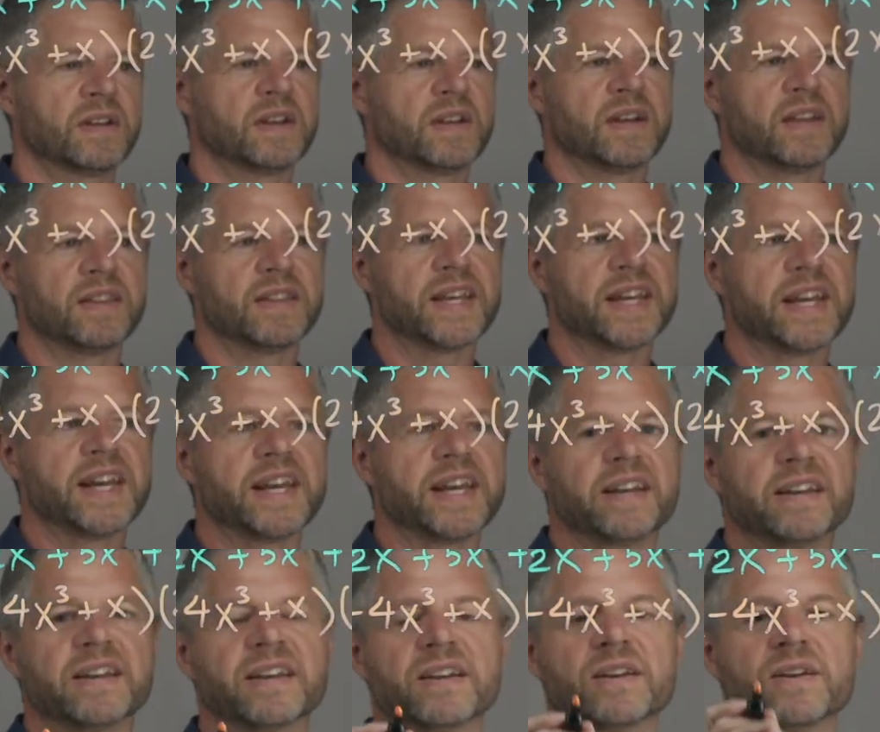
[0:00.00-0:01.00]
And
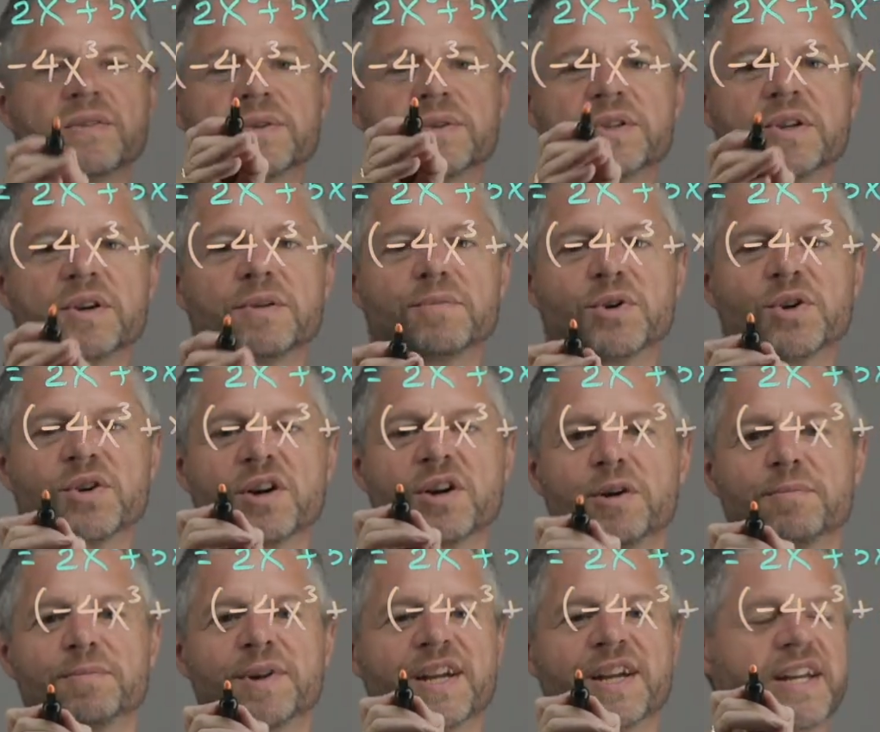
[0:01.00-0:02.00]
then we'll do a more
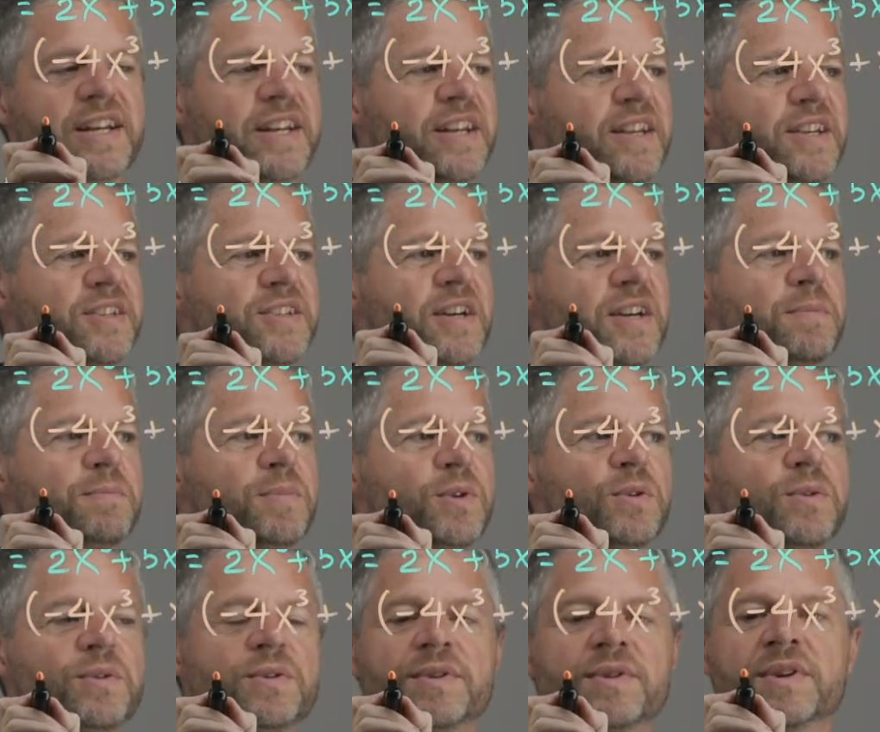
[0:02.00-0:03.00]
complicated
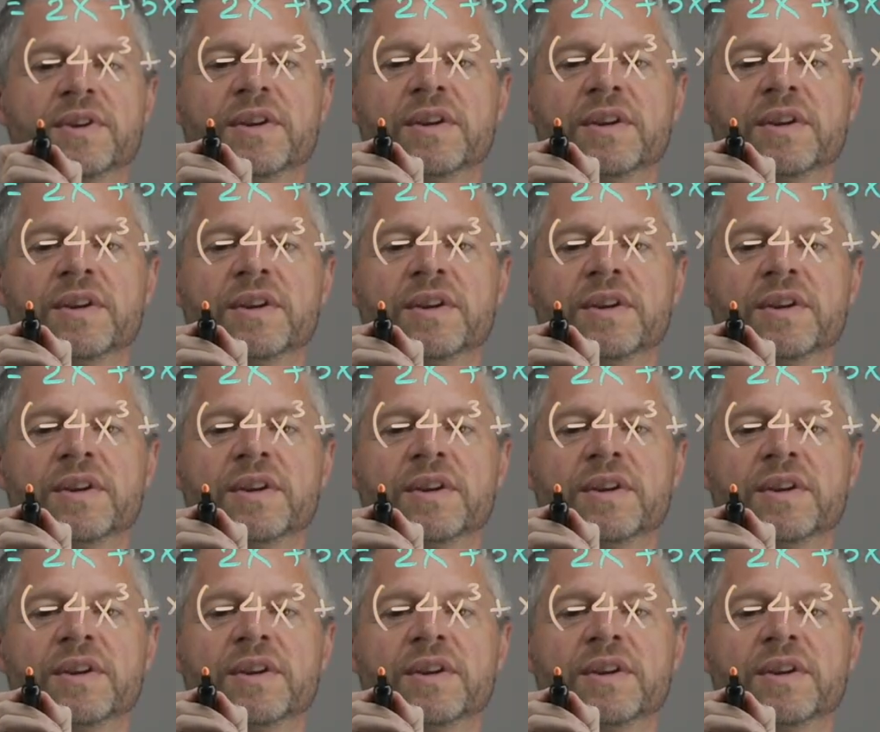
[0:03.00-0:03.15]
example.